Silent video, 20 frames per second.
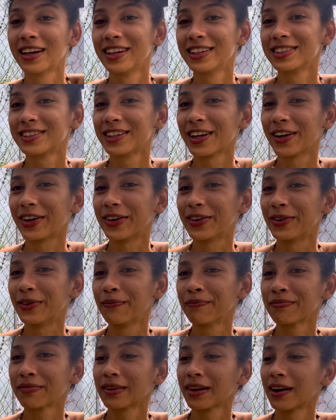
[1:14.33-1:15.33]
So
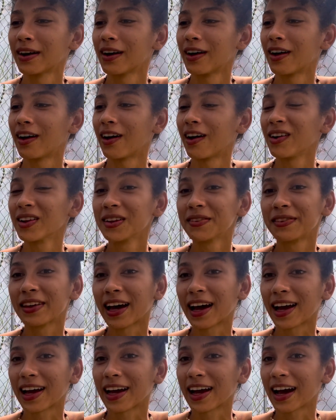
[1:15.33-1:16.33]
all of that